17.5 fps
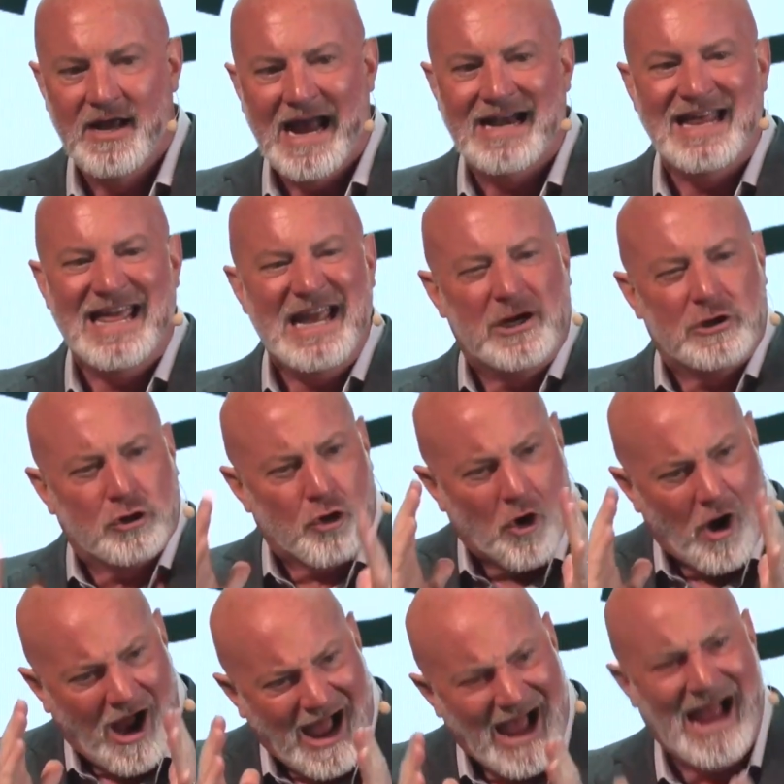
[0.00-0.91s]
And he
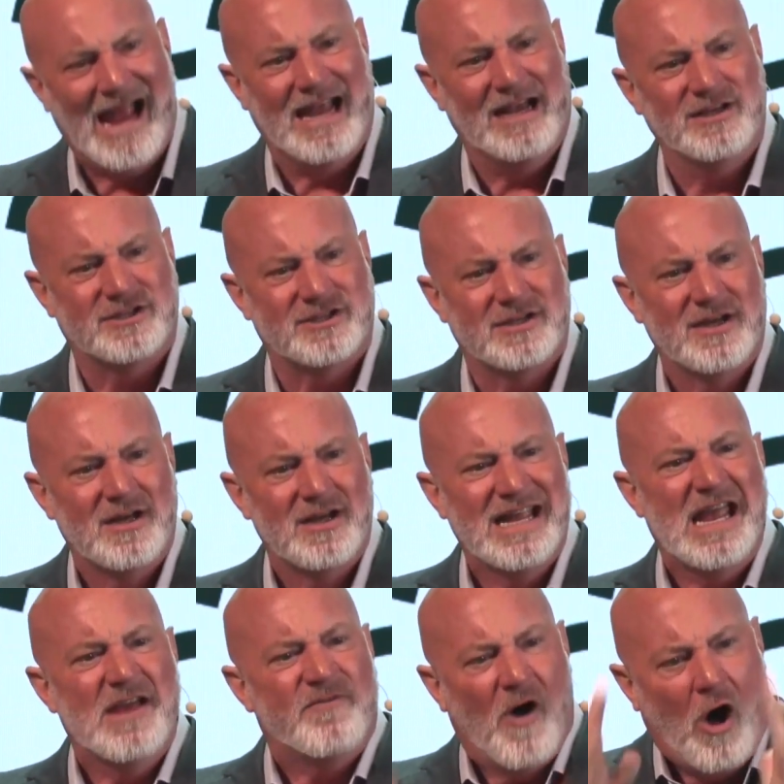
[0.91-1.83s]
cries,
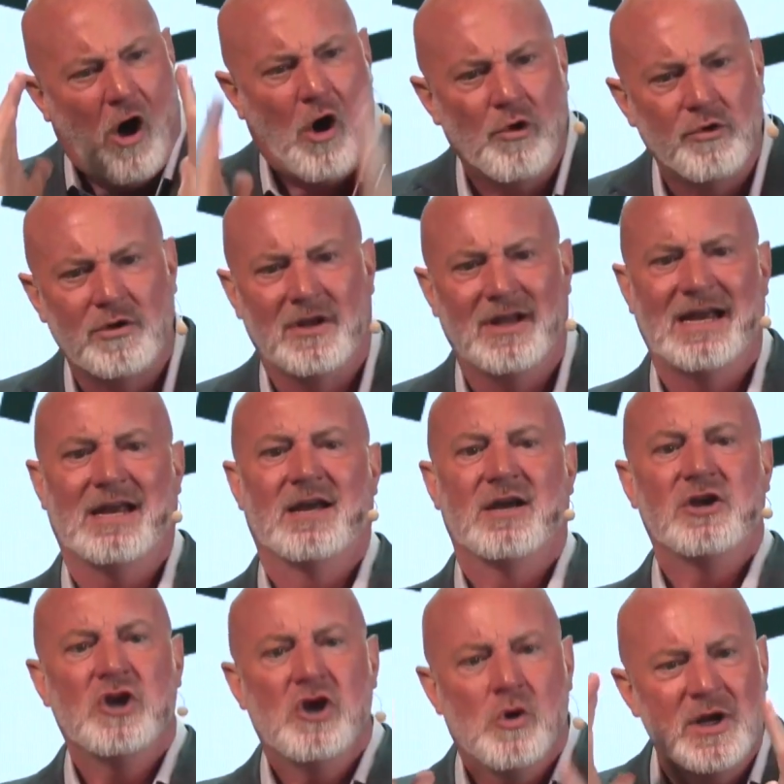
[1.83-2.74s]
if only
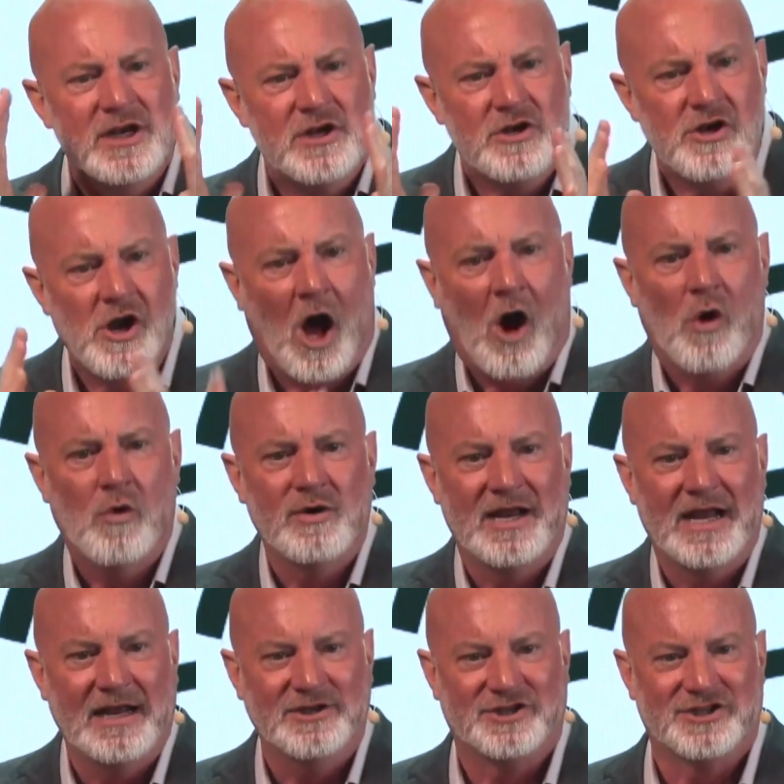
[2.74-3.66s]
you had known,
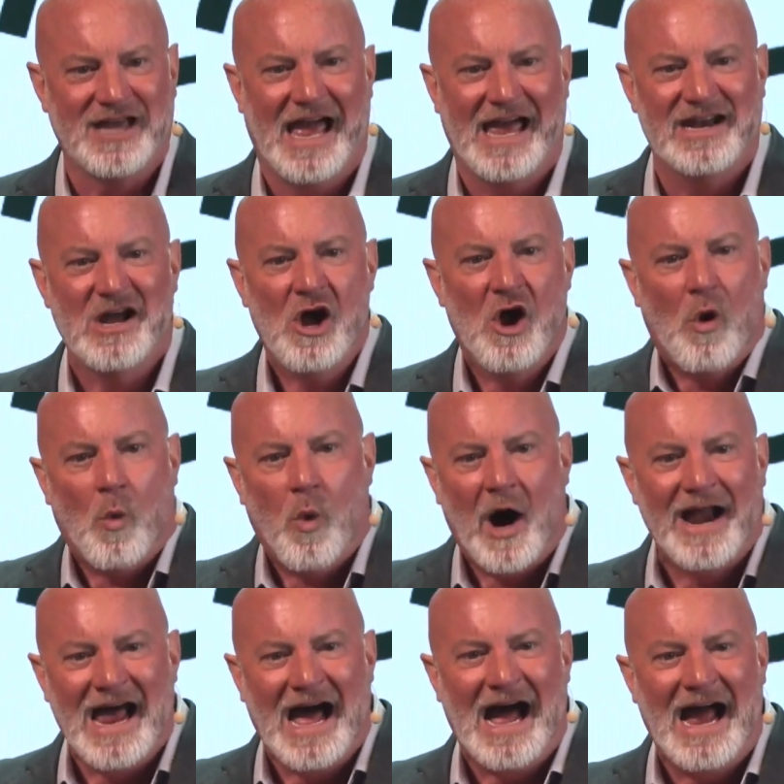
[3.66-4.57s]
he said,
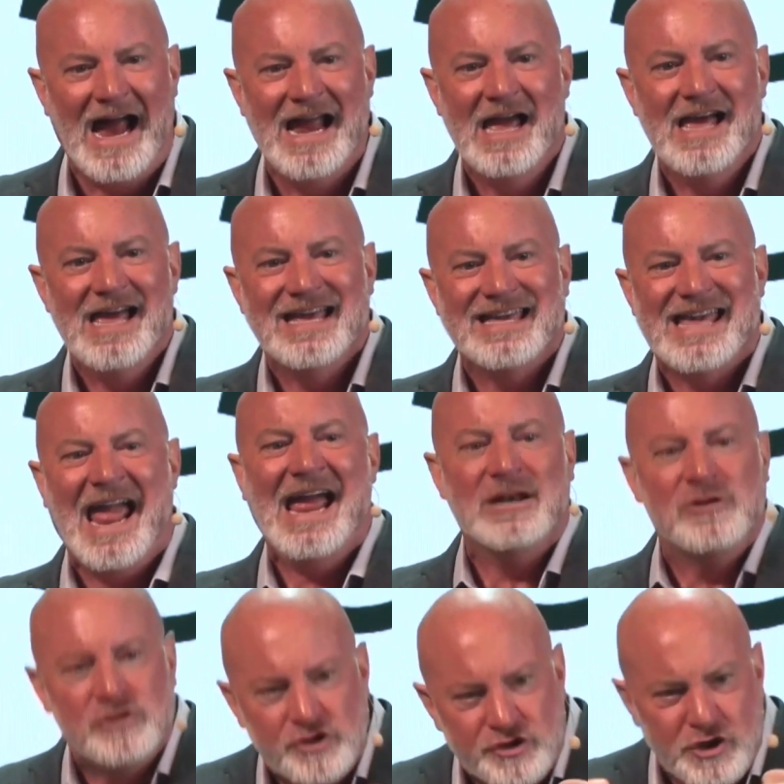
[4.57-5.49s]
what I
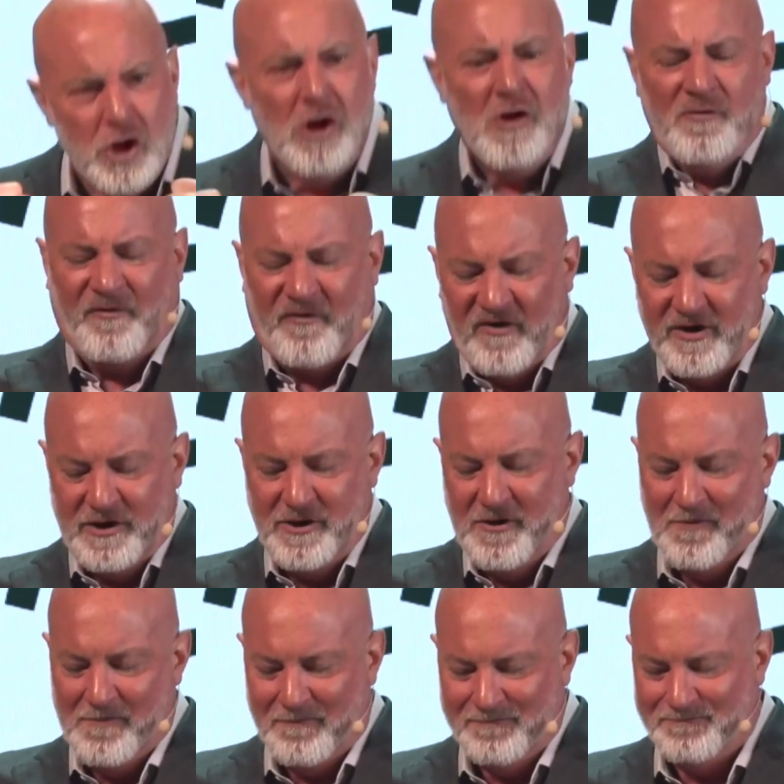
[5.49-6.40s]
can do for
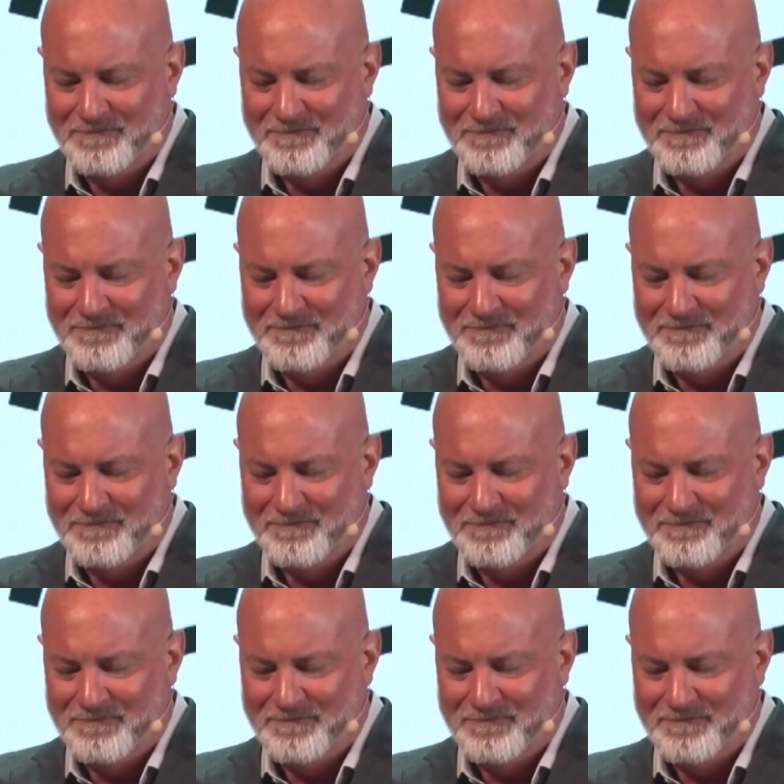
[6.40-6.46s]
you.